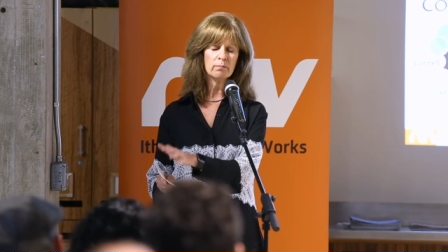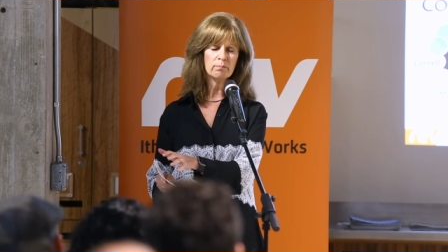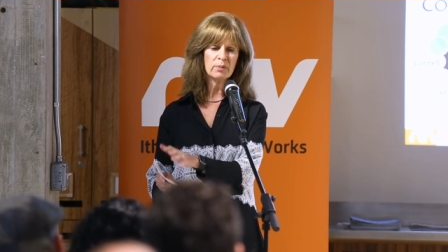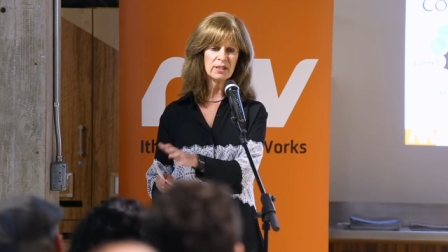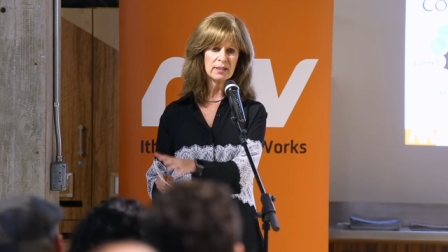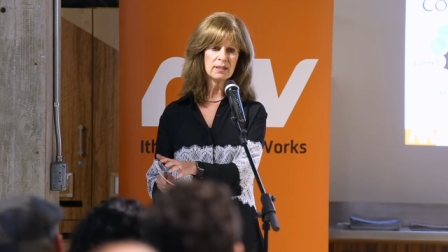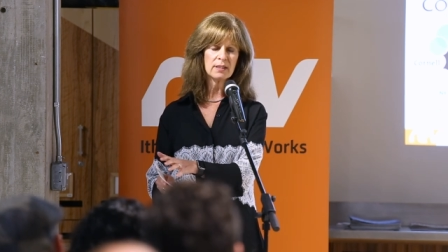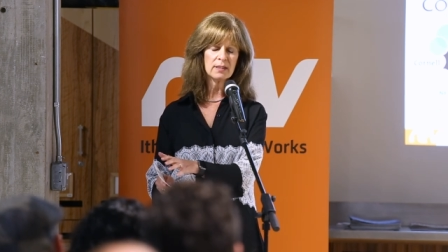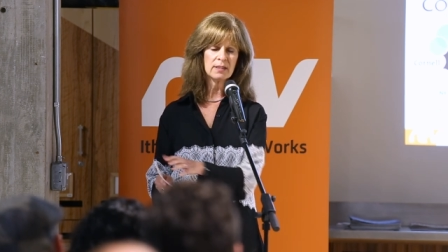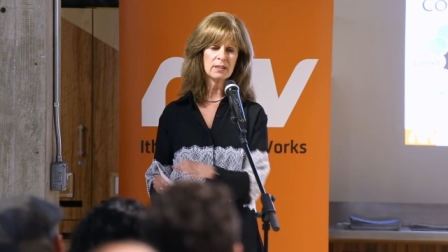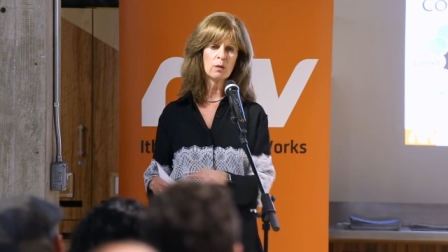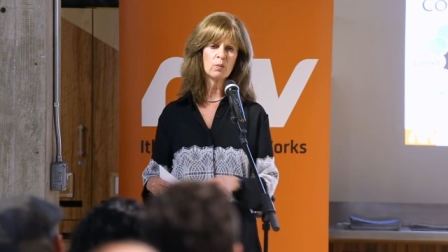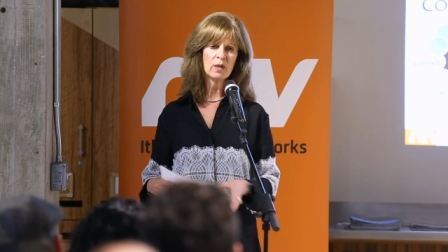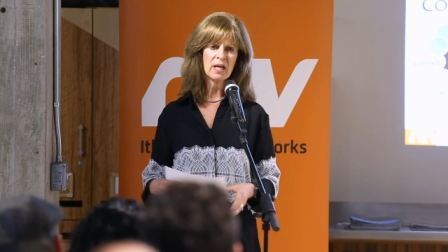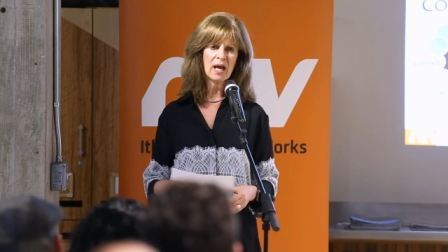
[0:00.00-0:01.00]
businesses
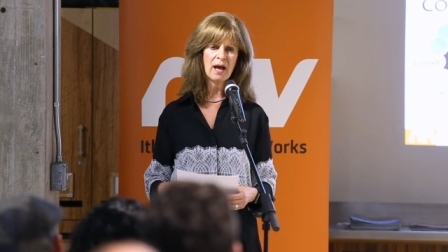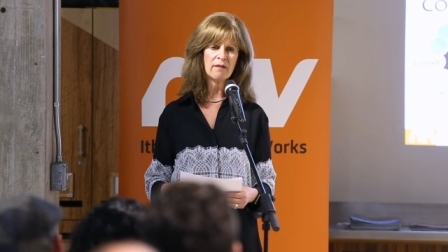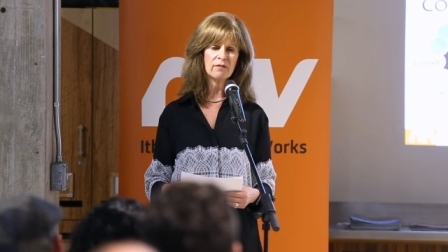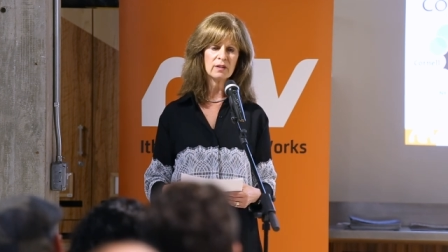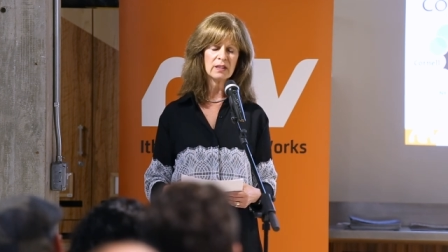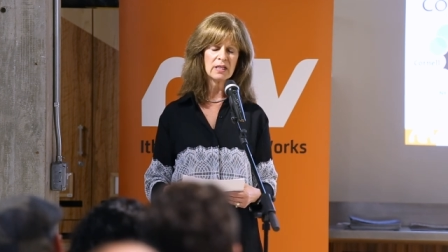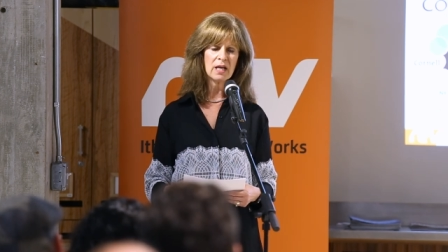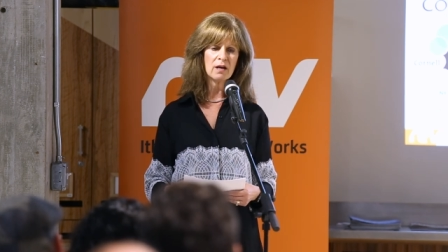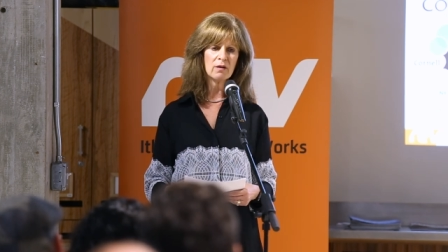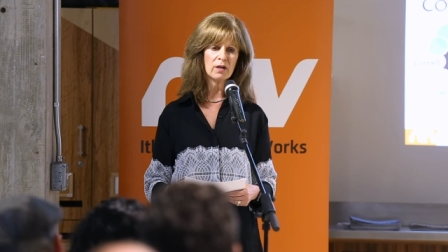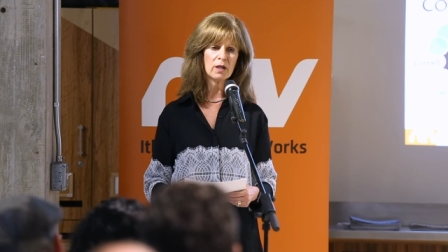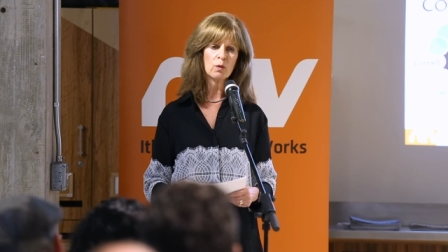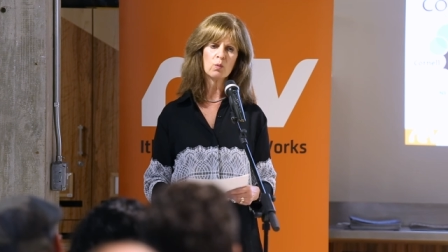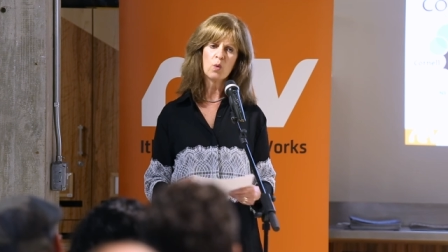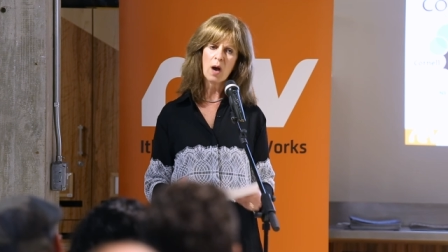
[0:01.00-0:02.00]
that we have in the
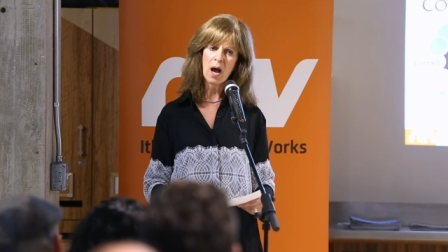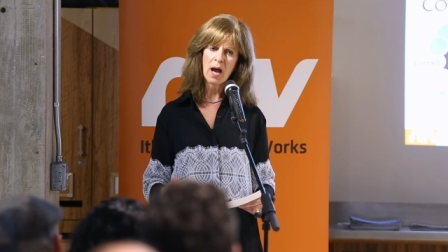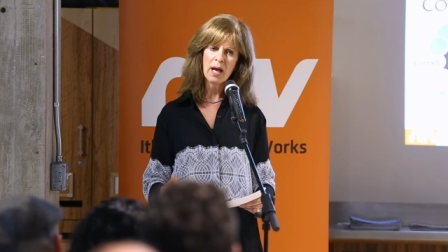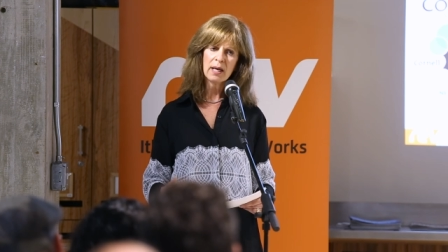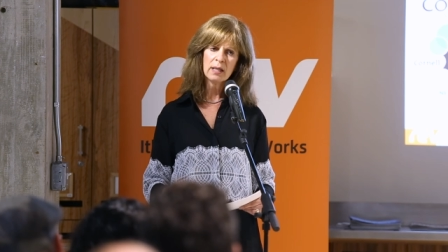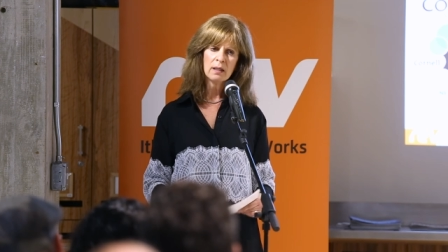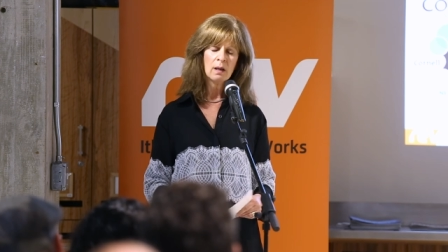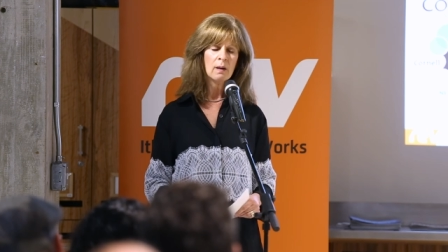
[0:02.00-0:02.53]
area. Why?